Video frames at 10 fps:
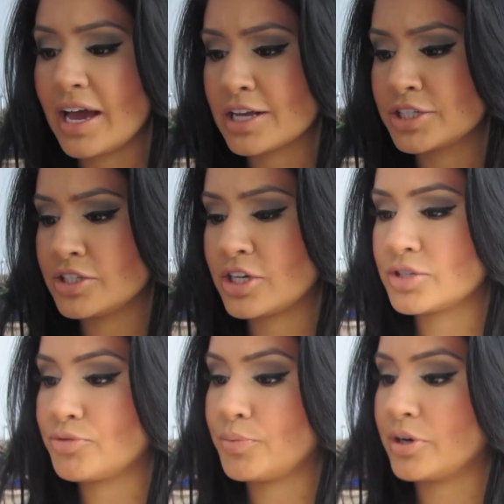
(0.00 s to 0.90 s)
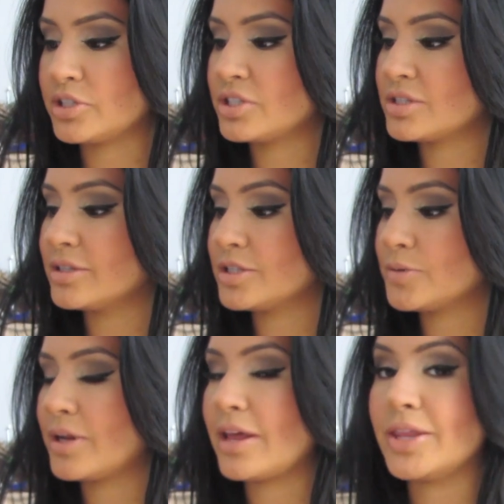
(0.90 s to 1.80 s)
I actually just repurchased
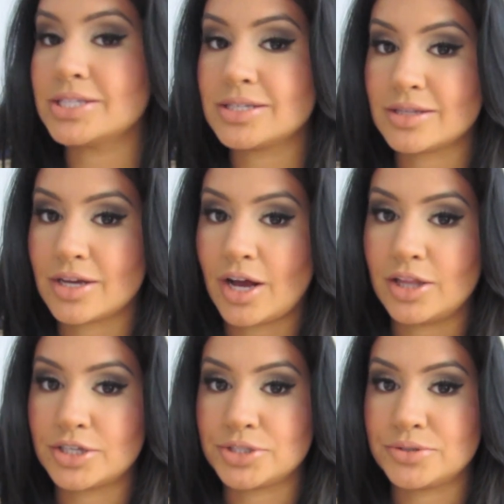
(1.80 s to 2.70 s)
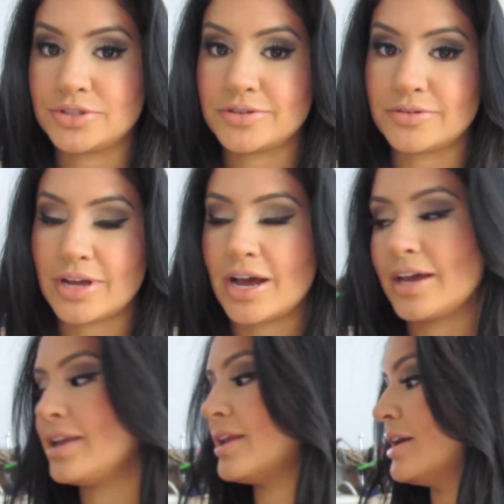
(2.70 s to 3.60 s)
this one, and this is in the color two oh
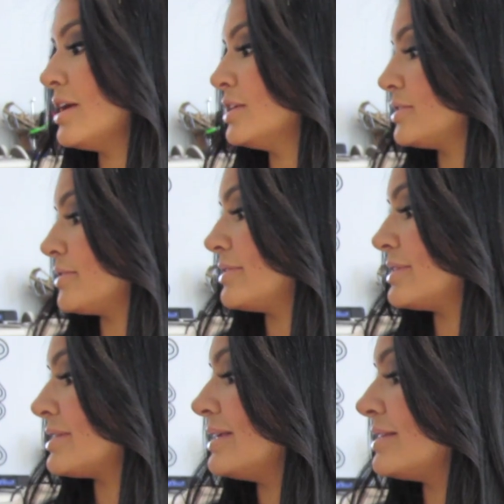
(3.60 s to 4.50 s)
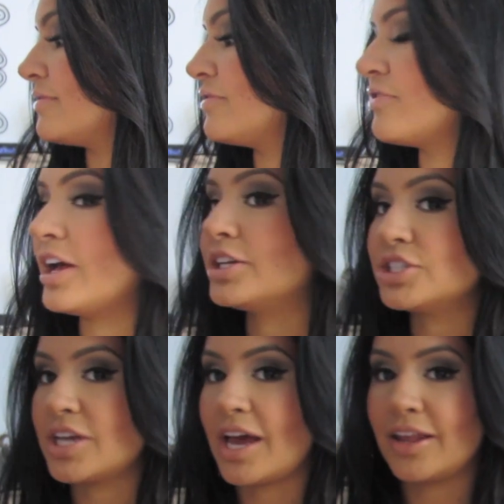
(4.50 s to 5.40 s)
nine, so it's nice and
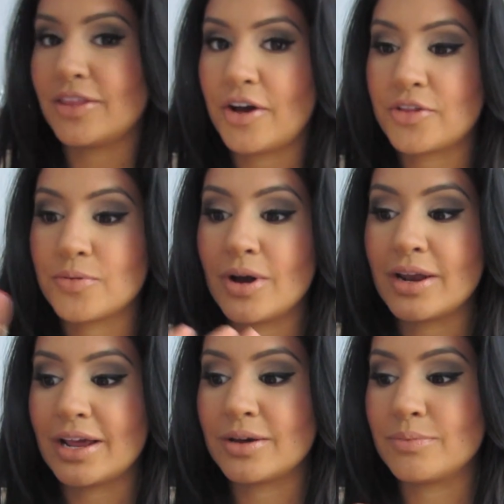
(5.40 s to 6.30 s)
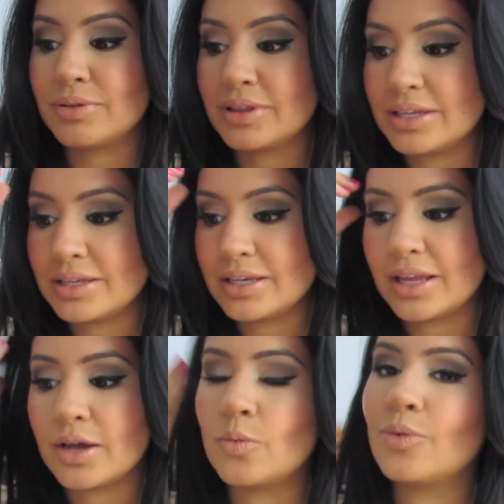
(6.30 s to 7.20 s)
fresh, and the other one I completely
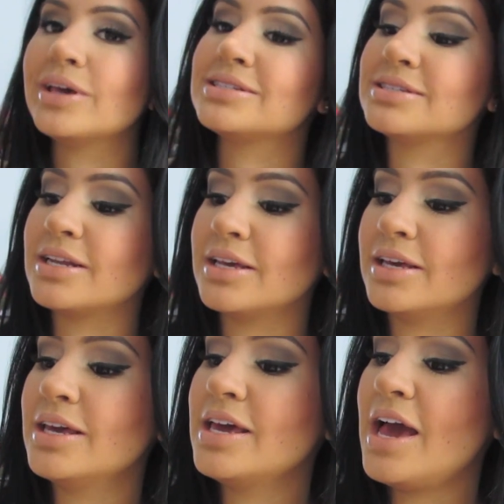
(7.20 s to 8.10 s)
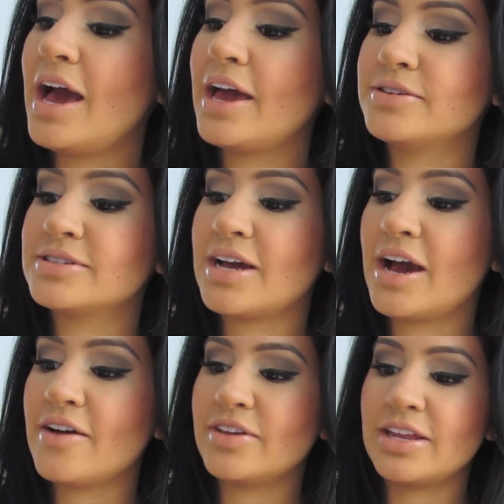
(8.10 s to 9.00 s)
like wasted it. I used to
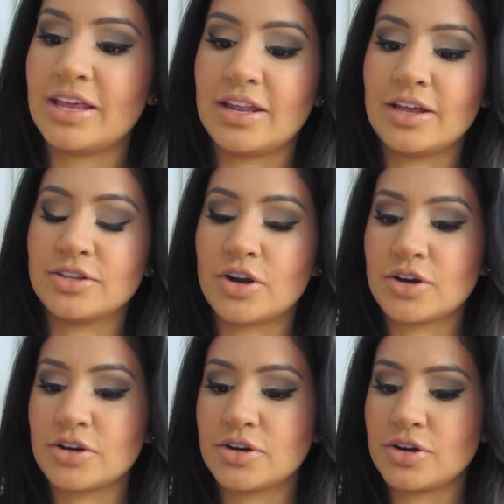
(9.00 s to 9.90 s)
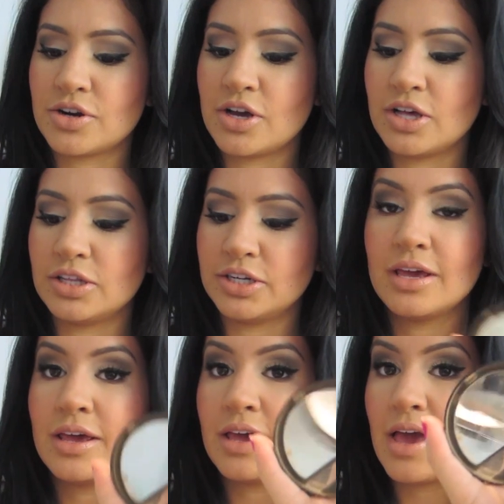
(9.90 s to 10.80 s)
have it in a darker
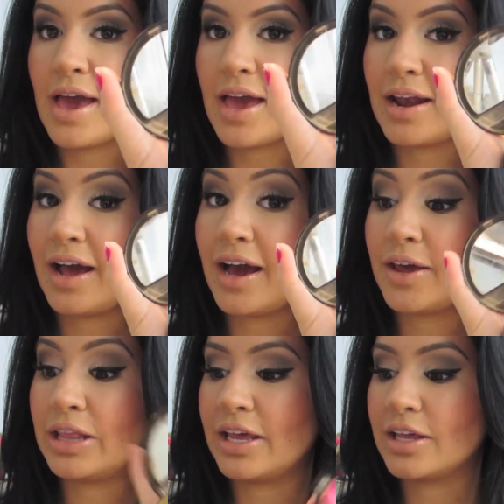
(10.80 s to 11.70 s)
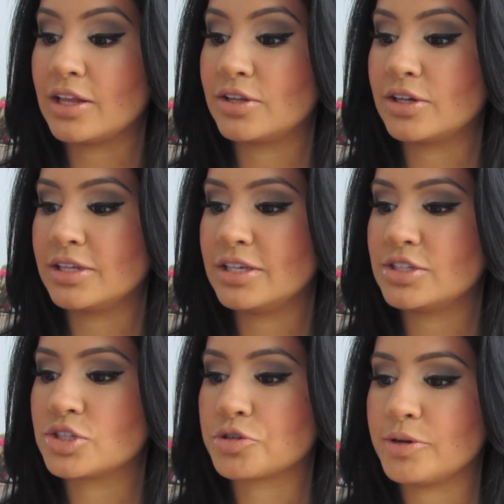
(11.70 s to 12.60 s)
color, and I like literally
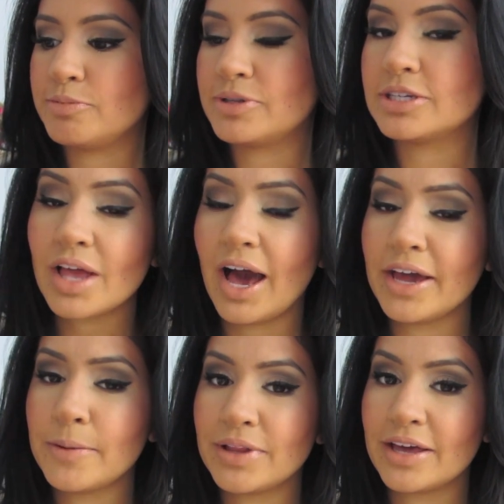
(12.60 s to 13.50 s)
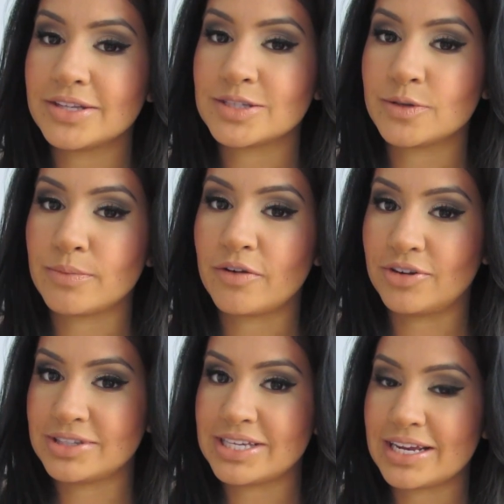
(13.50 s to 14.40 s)
scraped it. I apply this with my
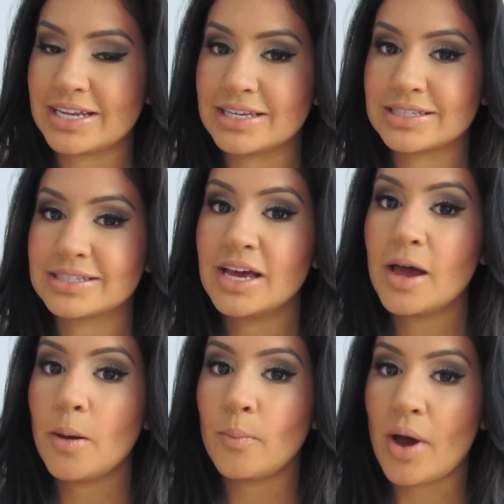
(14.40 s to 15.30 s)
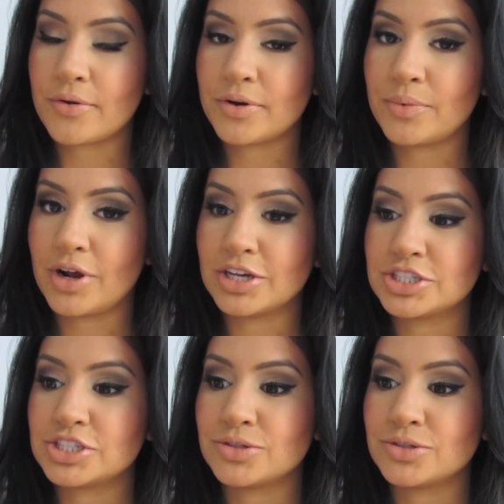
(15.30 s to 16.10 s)
Real Techniques powder brush.